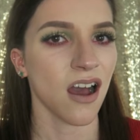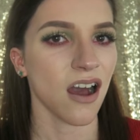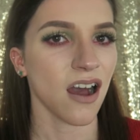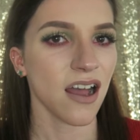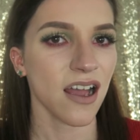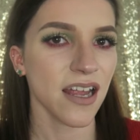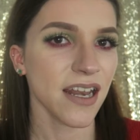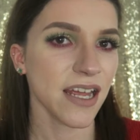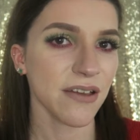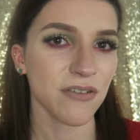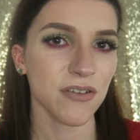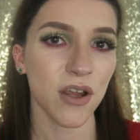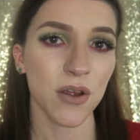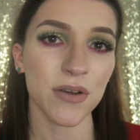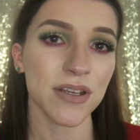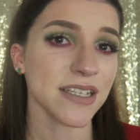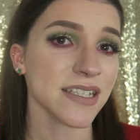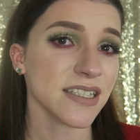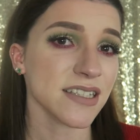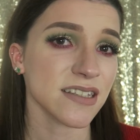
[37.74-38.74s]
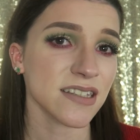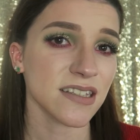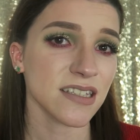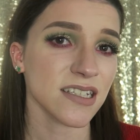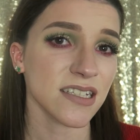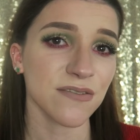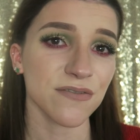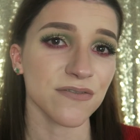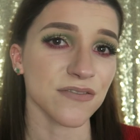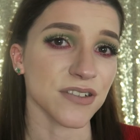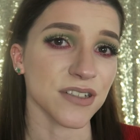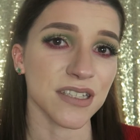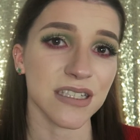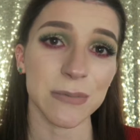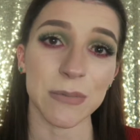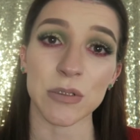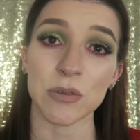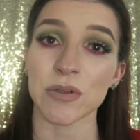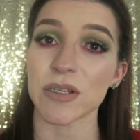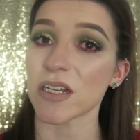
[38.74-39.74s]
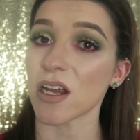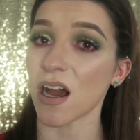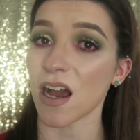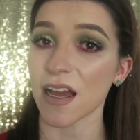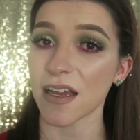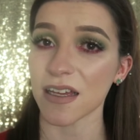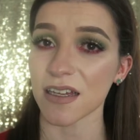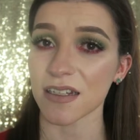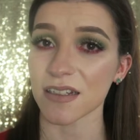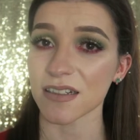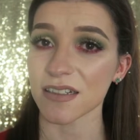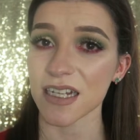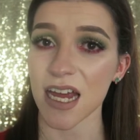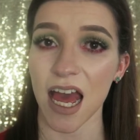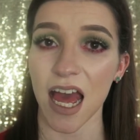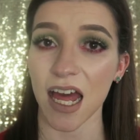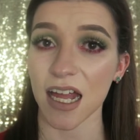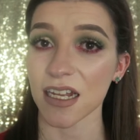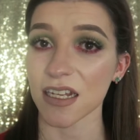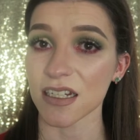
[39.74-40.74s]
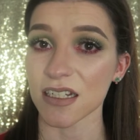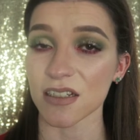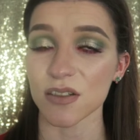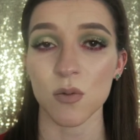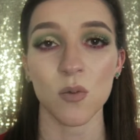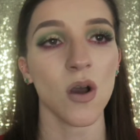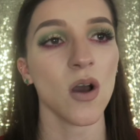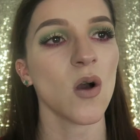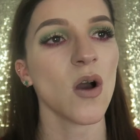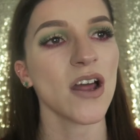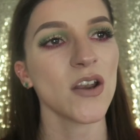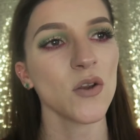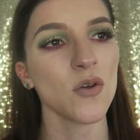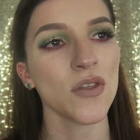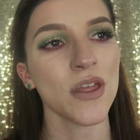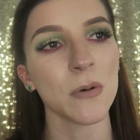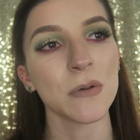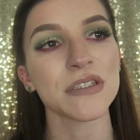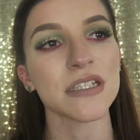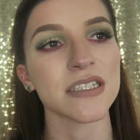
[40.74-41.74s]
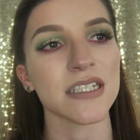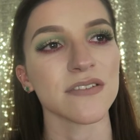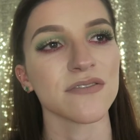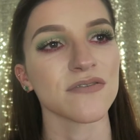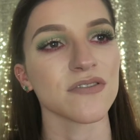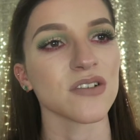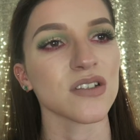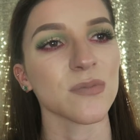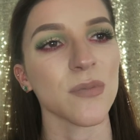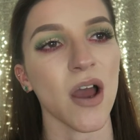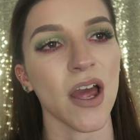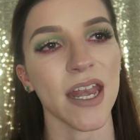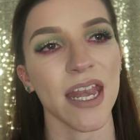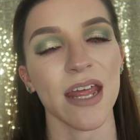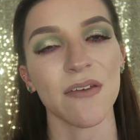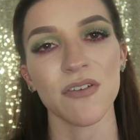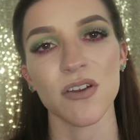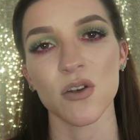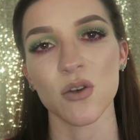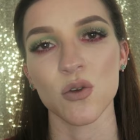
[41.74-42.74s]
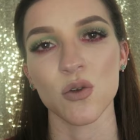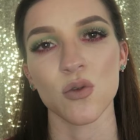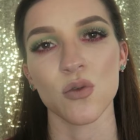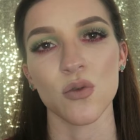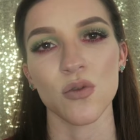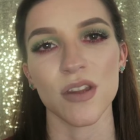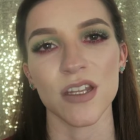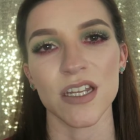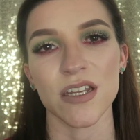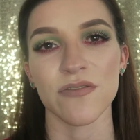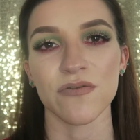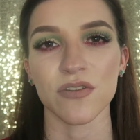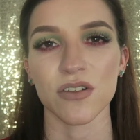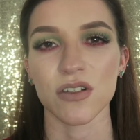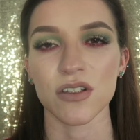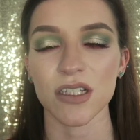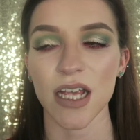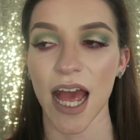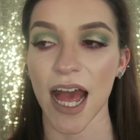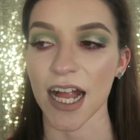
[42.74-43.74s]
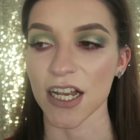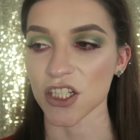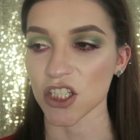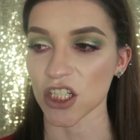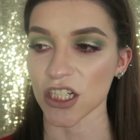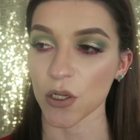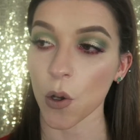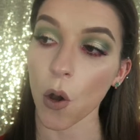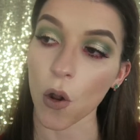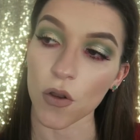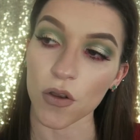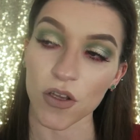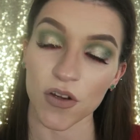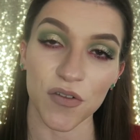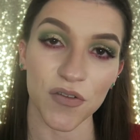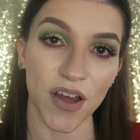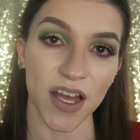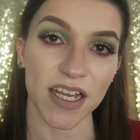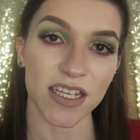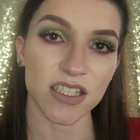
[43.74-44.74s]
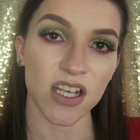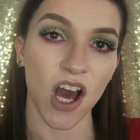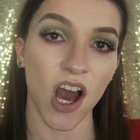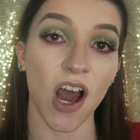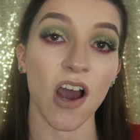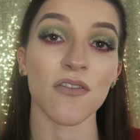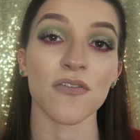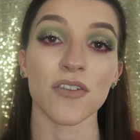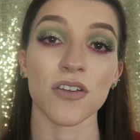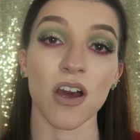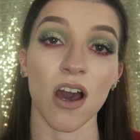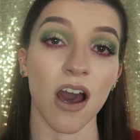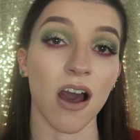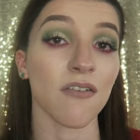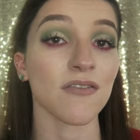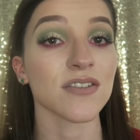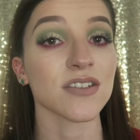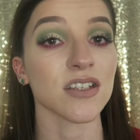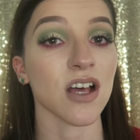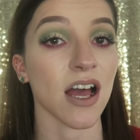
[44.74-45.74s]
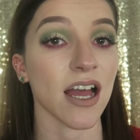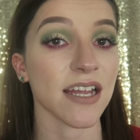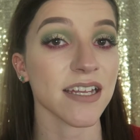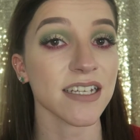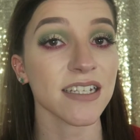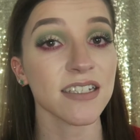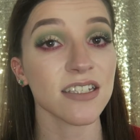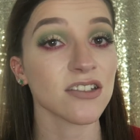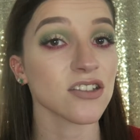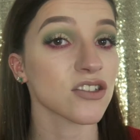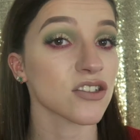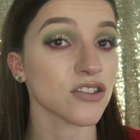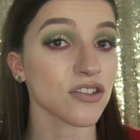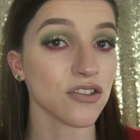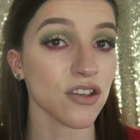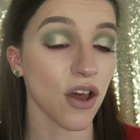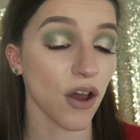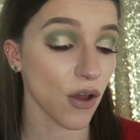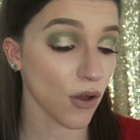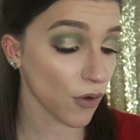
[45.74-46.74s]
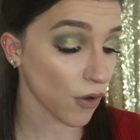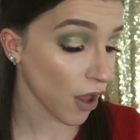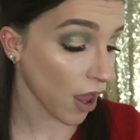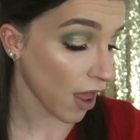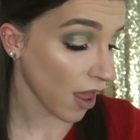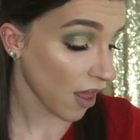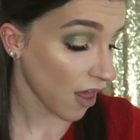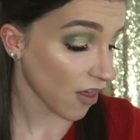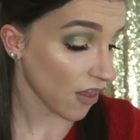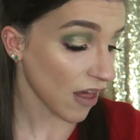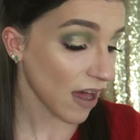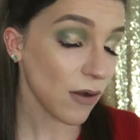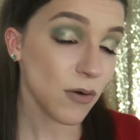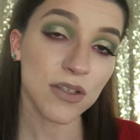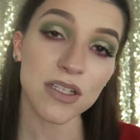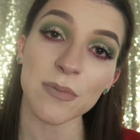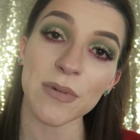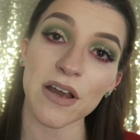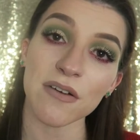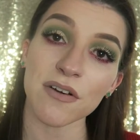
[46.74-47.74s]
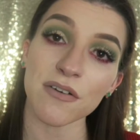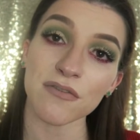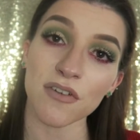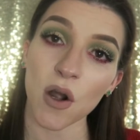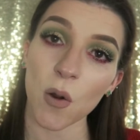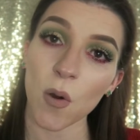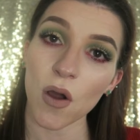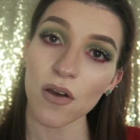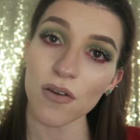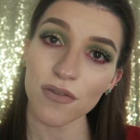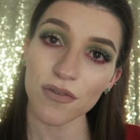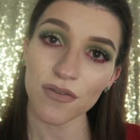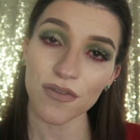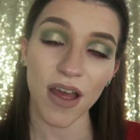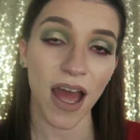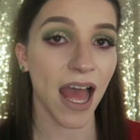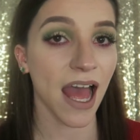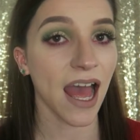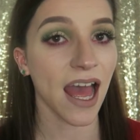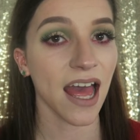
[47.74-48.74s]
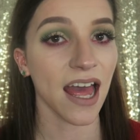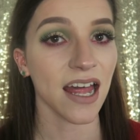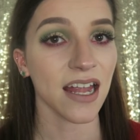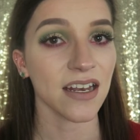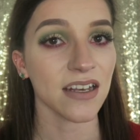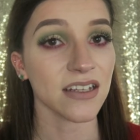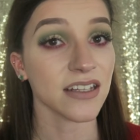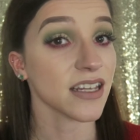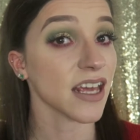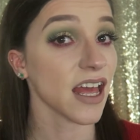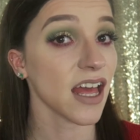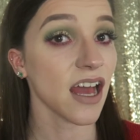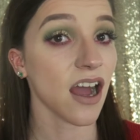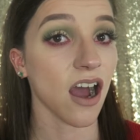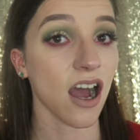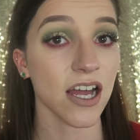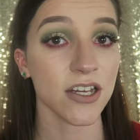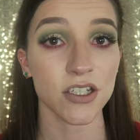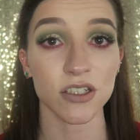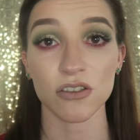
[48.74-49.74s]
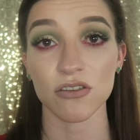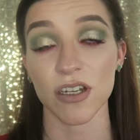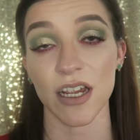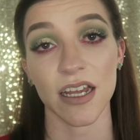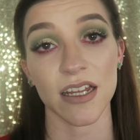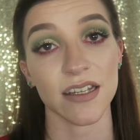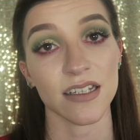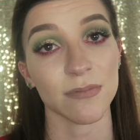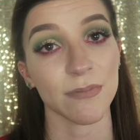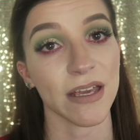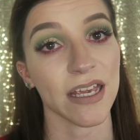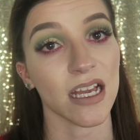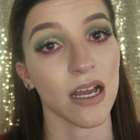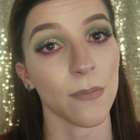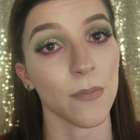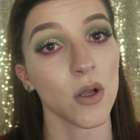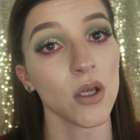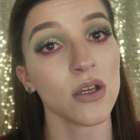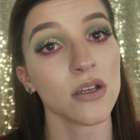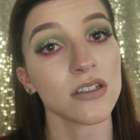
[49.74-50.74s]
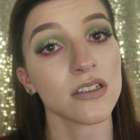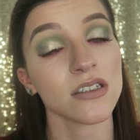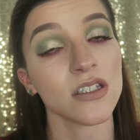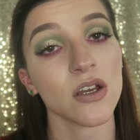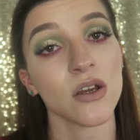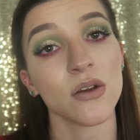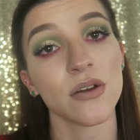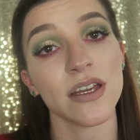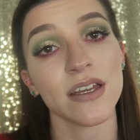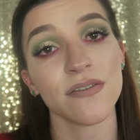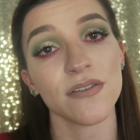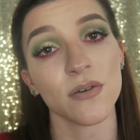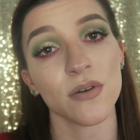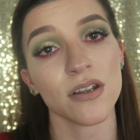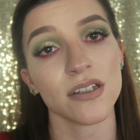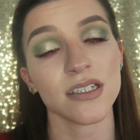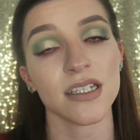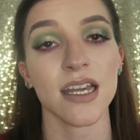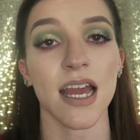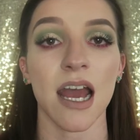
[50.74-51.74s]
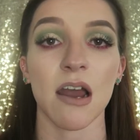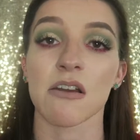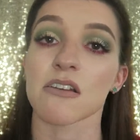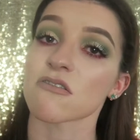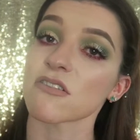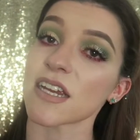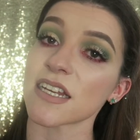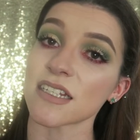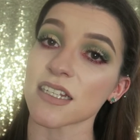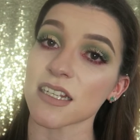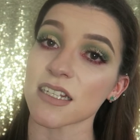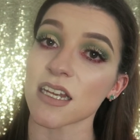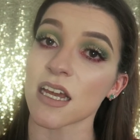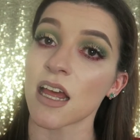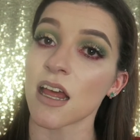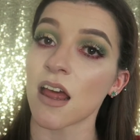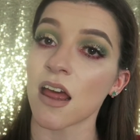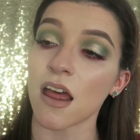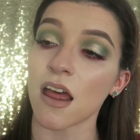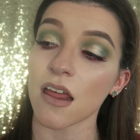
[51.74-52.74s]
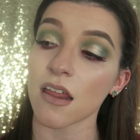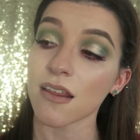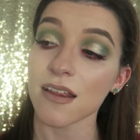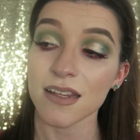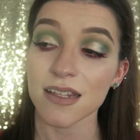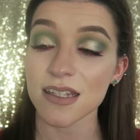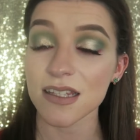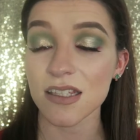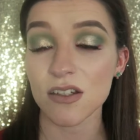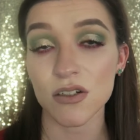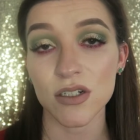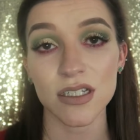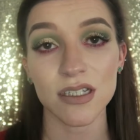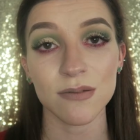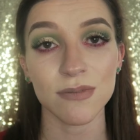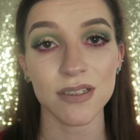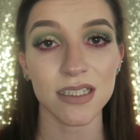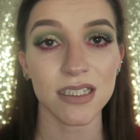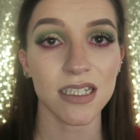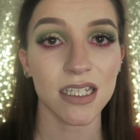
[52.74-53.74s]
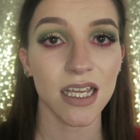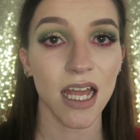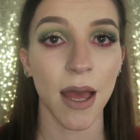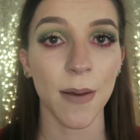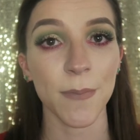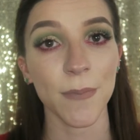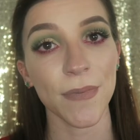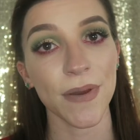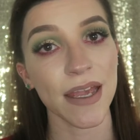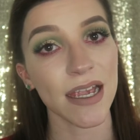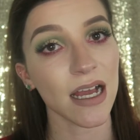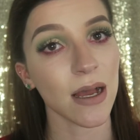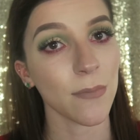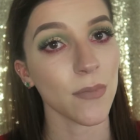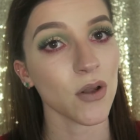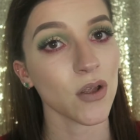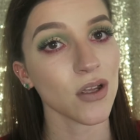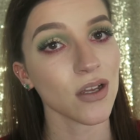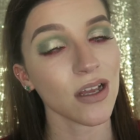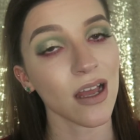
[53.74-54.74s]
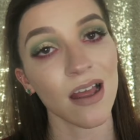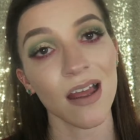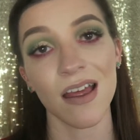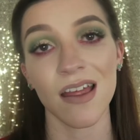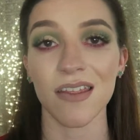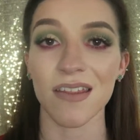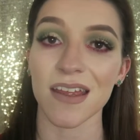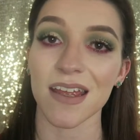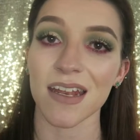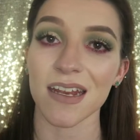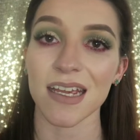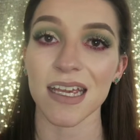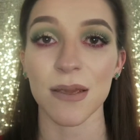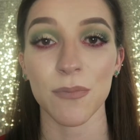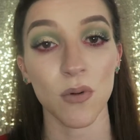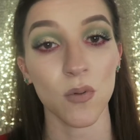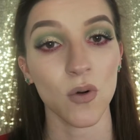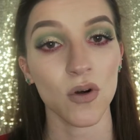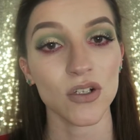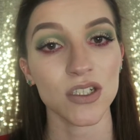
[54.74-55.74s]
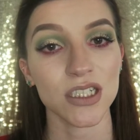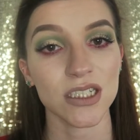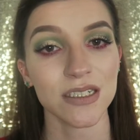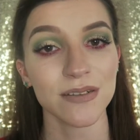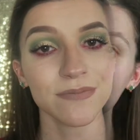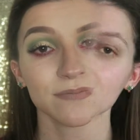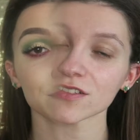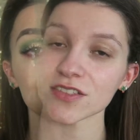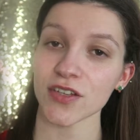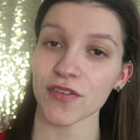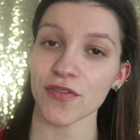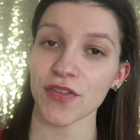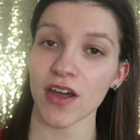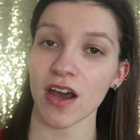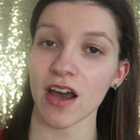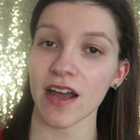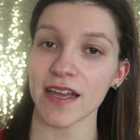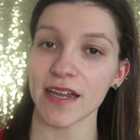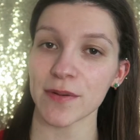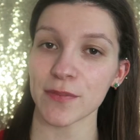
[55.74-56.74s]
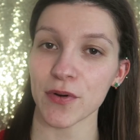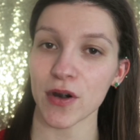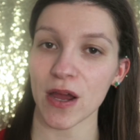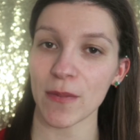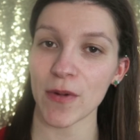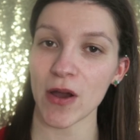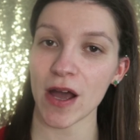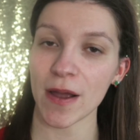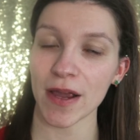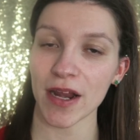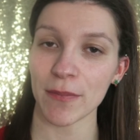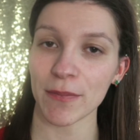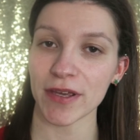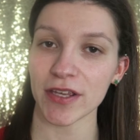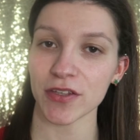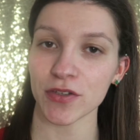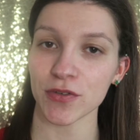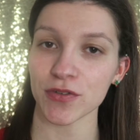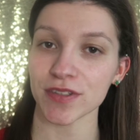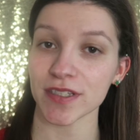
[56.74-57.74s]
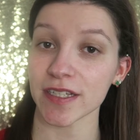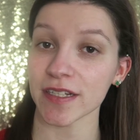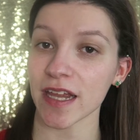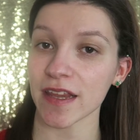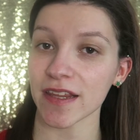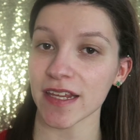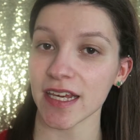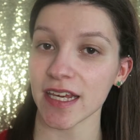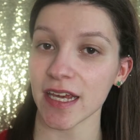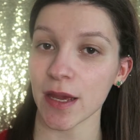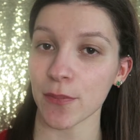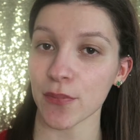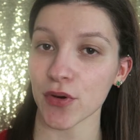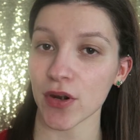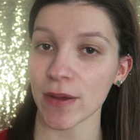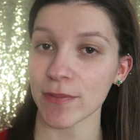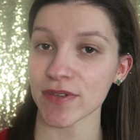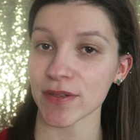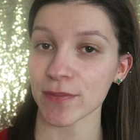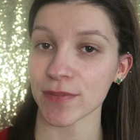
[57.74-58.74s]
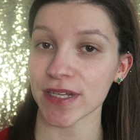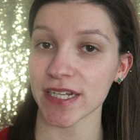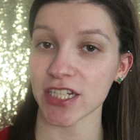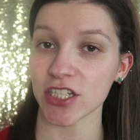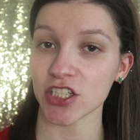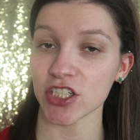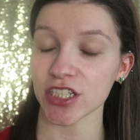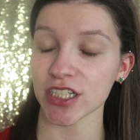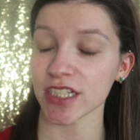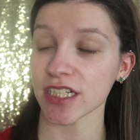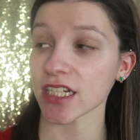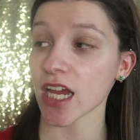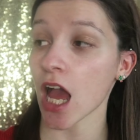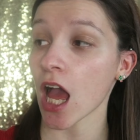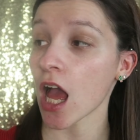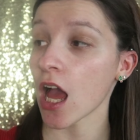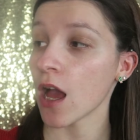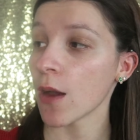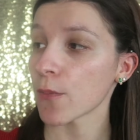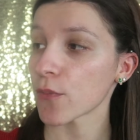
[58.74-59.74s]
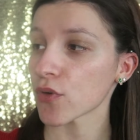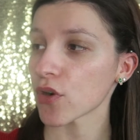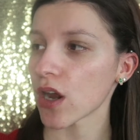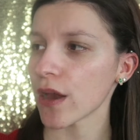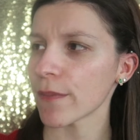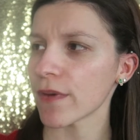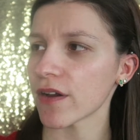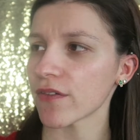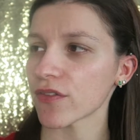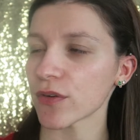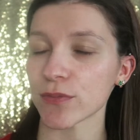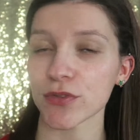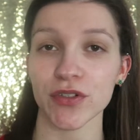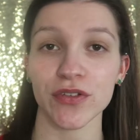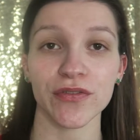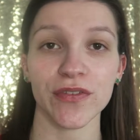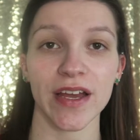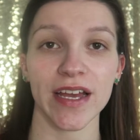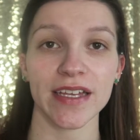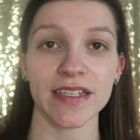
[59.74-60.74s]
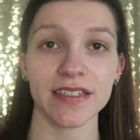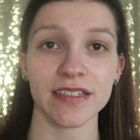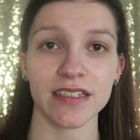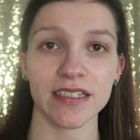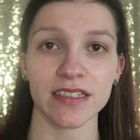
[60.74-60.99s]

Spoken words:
I never noticed the difference between high-end and, well, I knew there was a difference, but I never knew the difference actually on your face, half and half sided. So that was a bit of a throw off, and yeah, I just created this makeup look. So if you want to see how I created this Christmassy makeup look, then keep on watching. So for the high-end primer, I'm going to be using the Primed and Peachy primer from Too Faced.